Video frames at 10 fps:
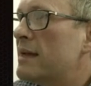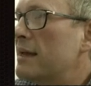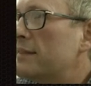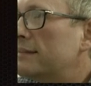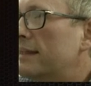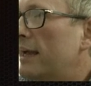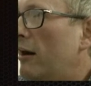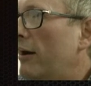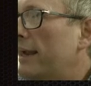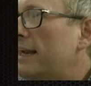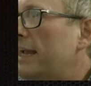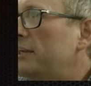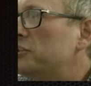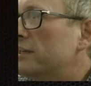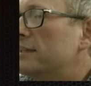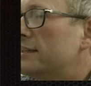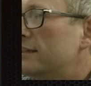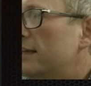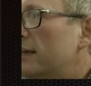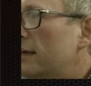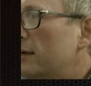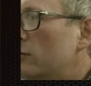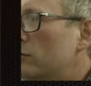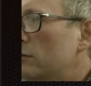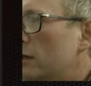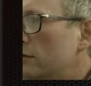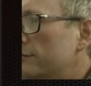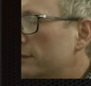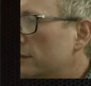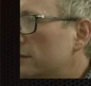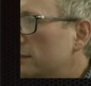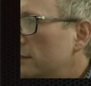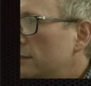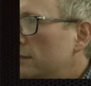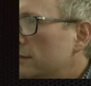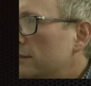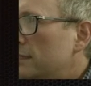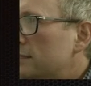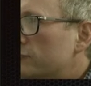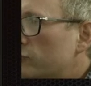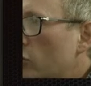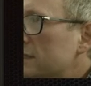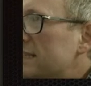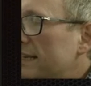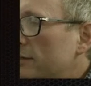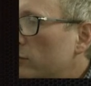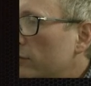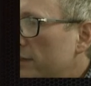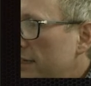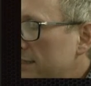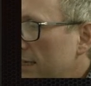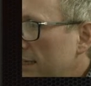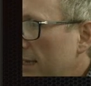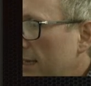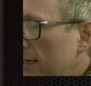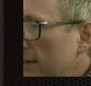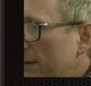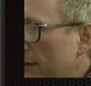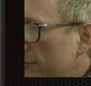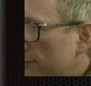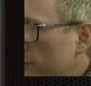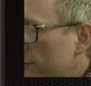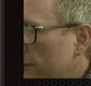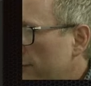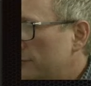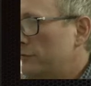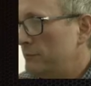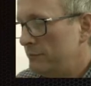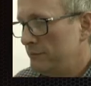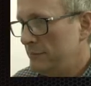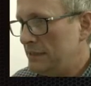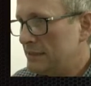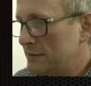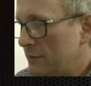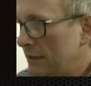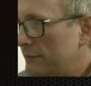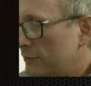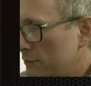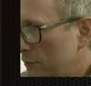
I think they're Iron Age, and they're all over these rocks in northern Italy, and about four or five hundred meters away from